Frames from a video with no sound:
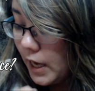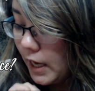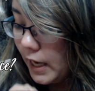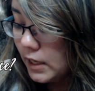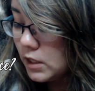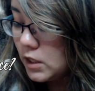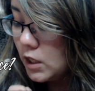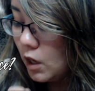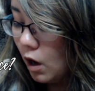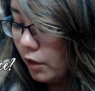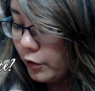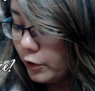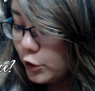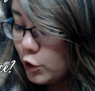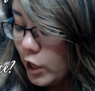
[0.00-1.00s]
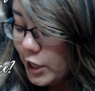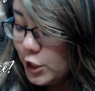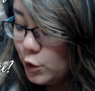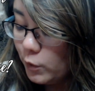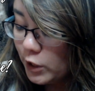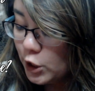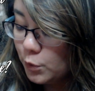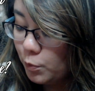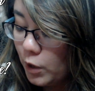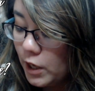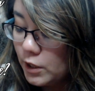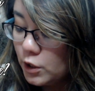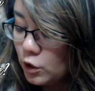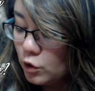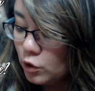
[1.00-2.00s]
is the author trying to
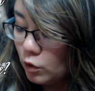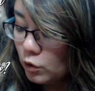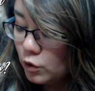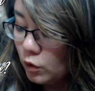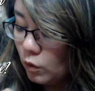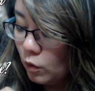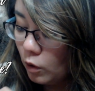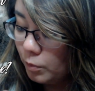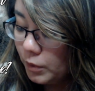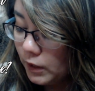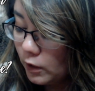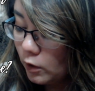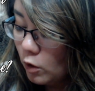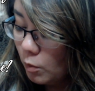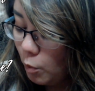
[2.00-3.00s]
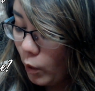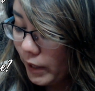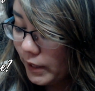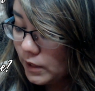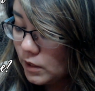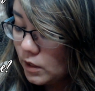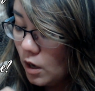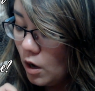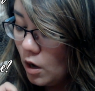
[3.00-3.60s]
express social or political points